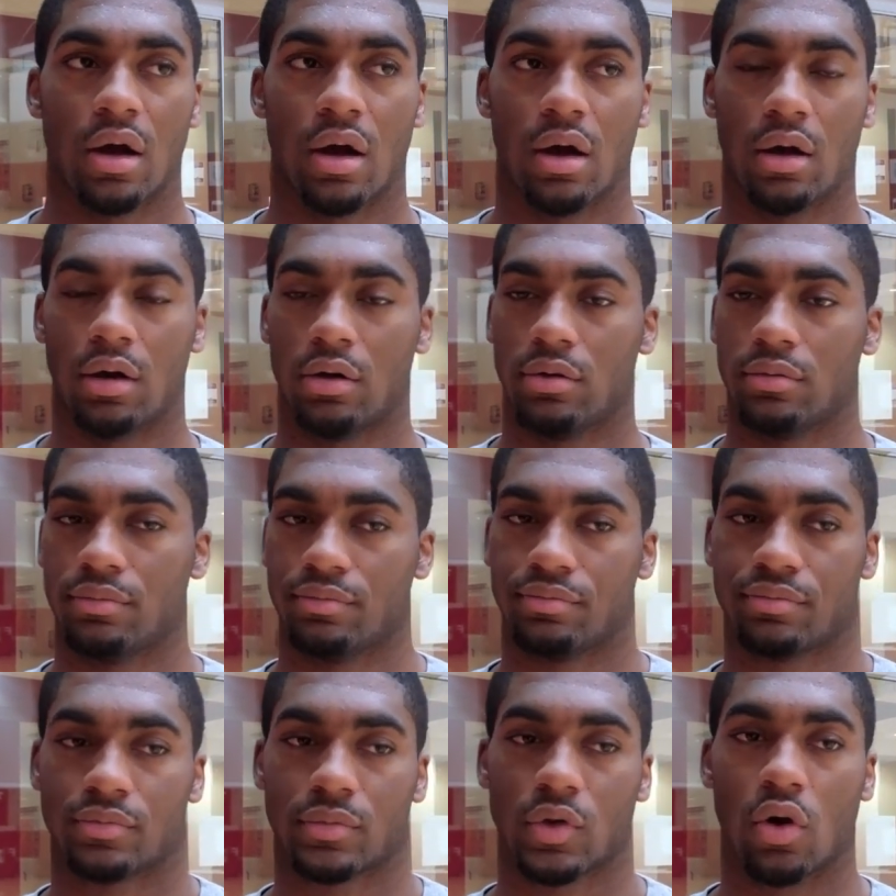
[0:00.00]
Um,
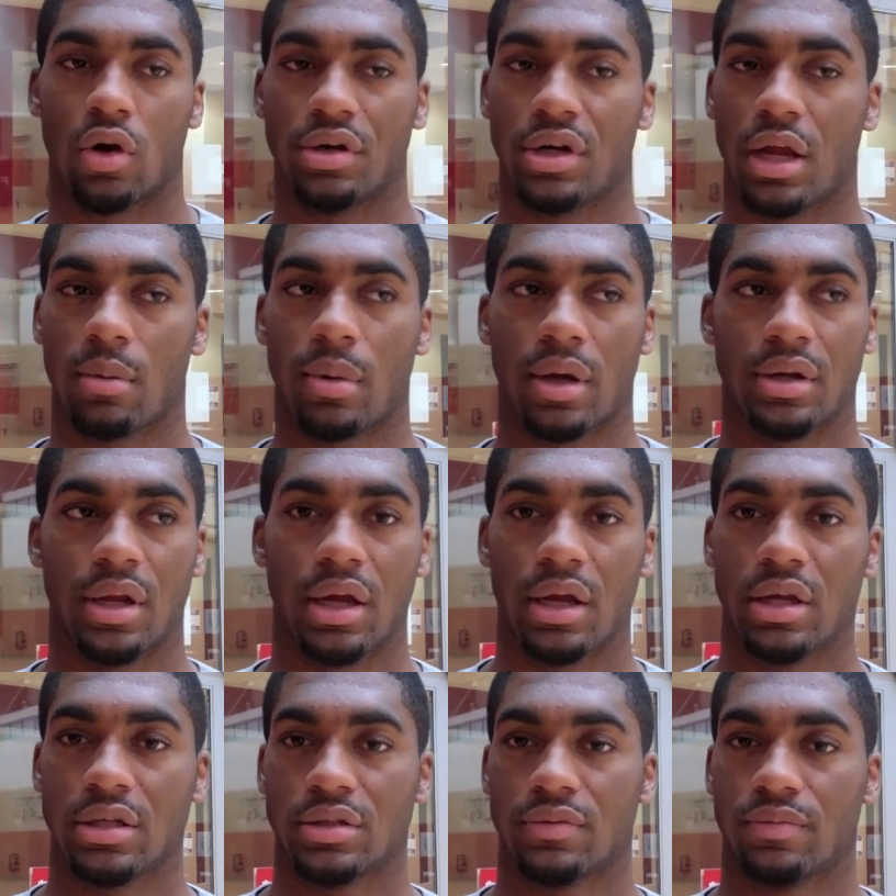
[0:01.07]
going day by
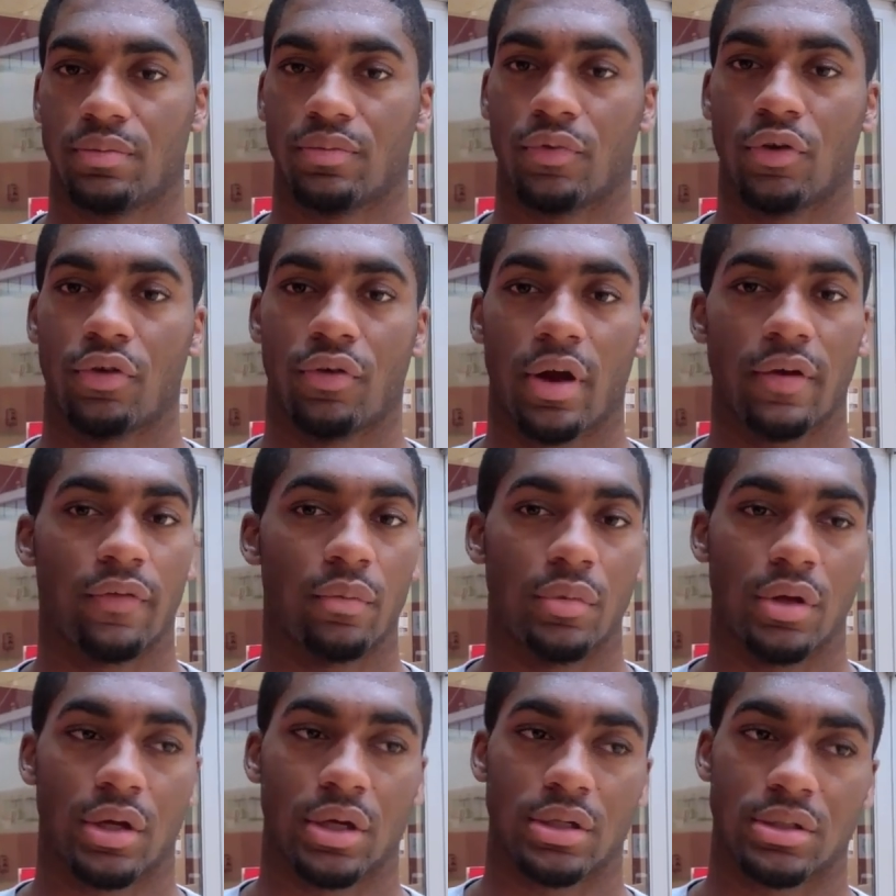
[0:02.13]
day is real great for
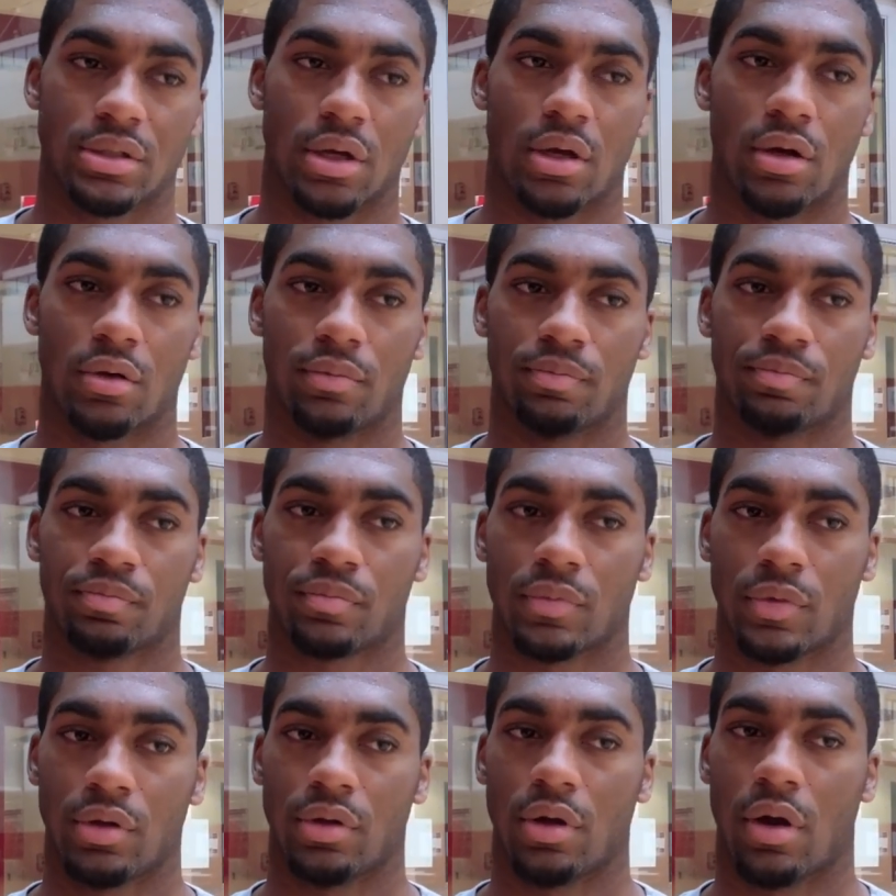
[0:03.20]
me because um,
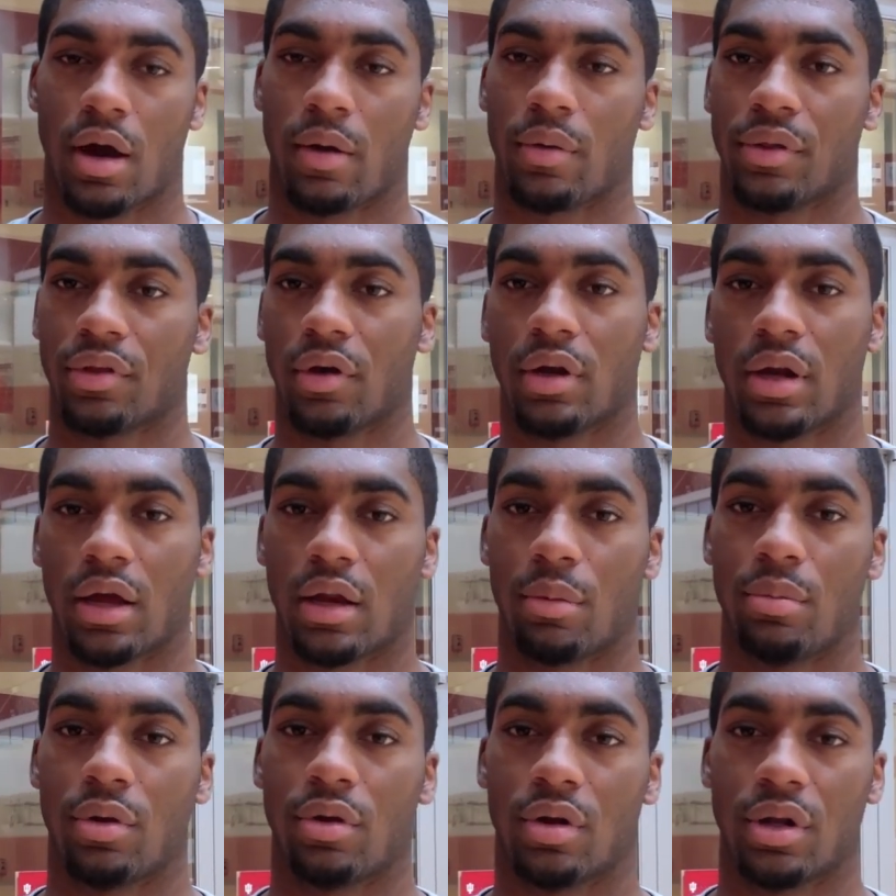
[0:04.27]
you know I would have thought I'd
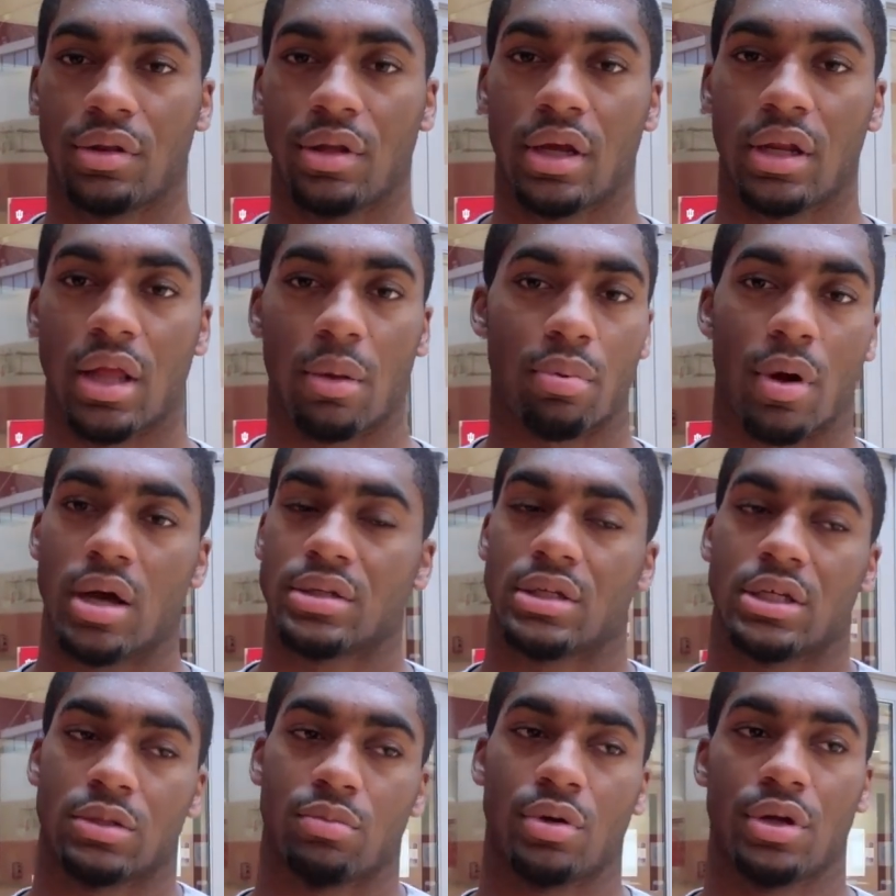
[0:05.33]
have been on a day-to-day
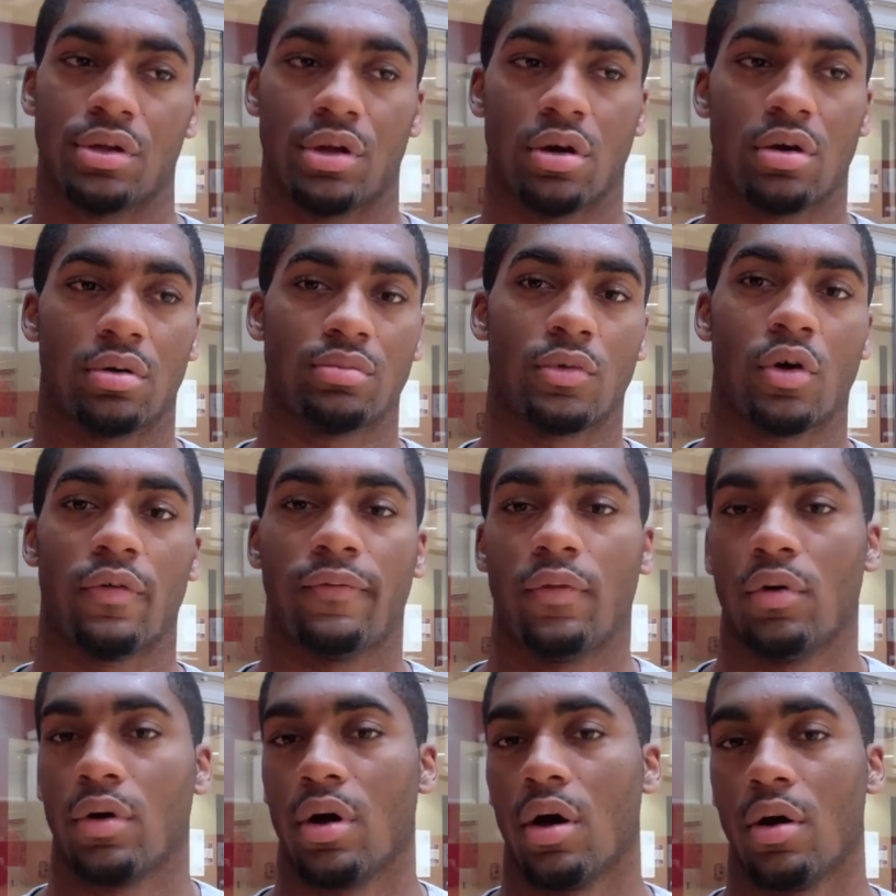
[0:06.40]
process, but no, I'm going
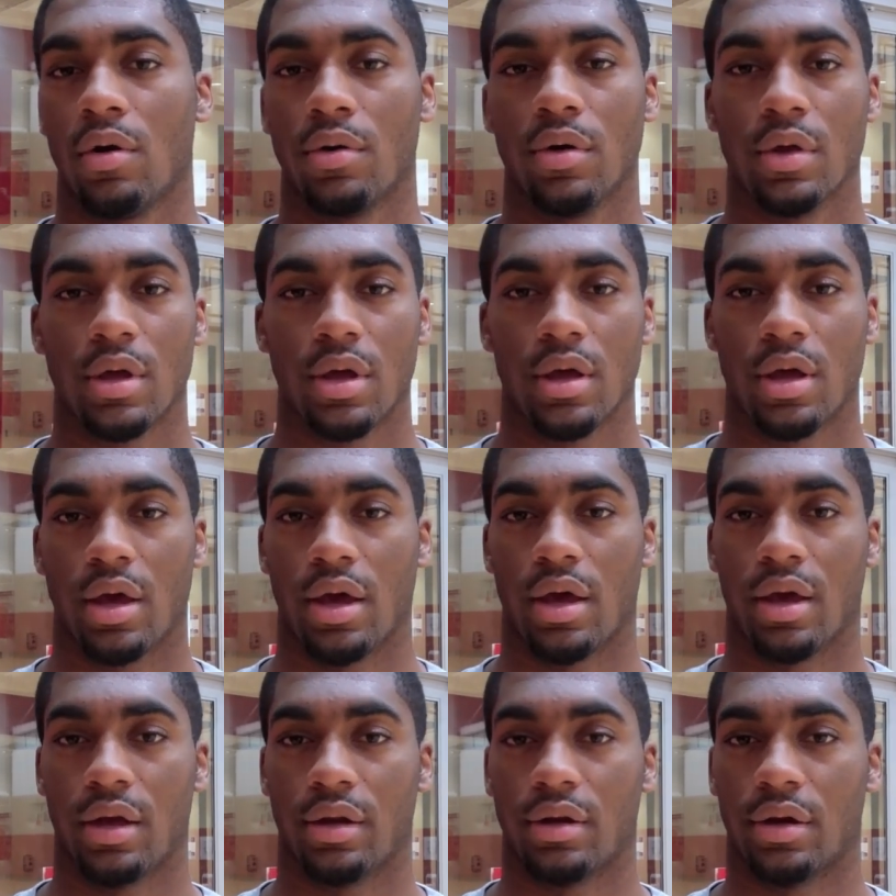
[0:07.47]
full go,
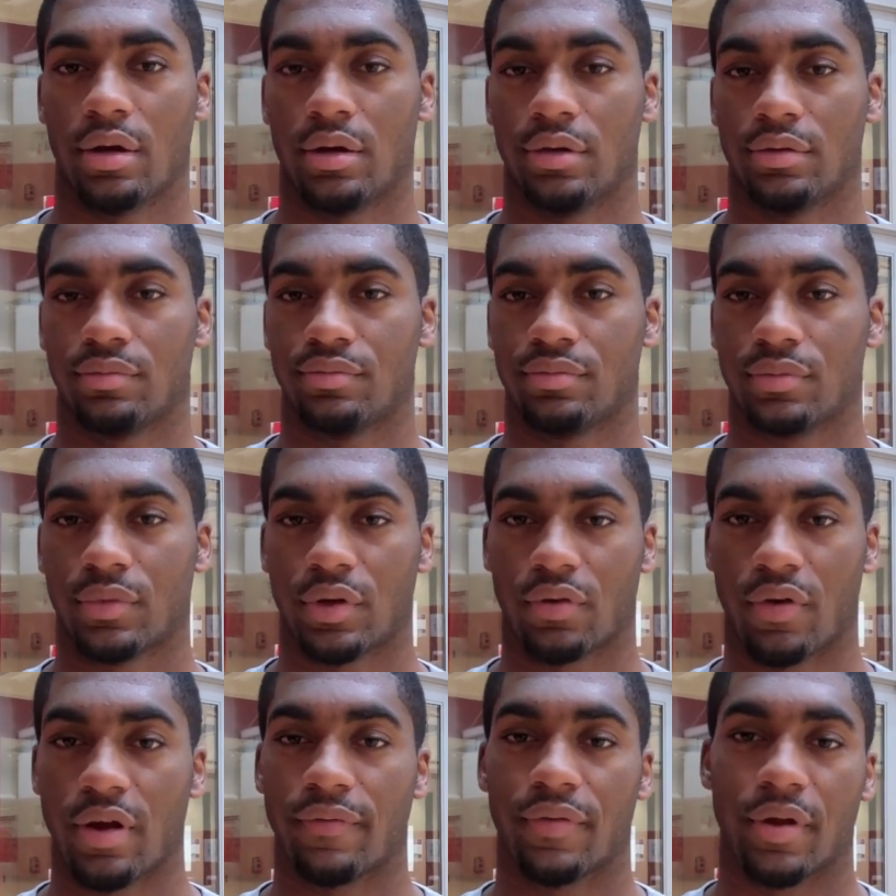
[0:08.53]
and um,
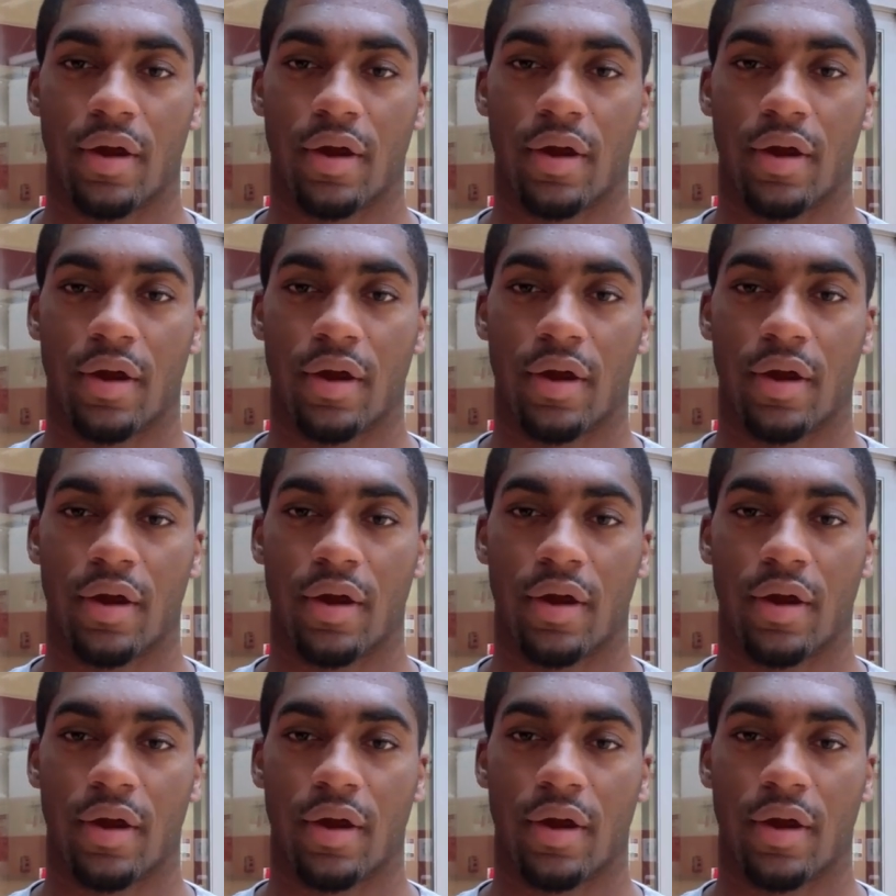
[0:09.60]
great for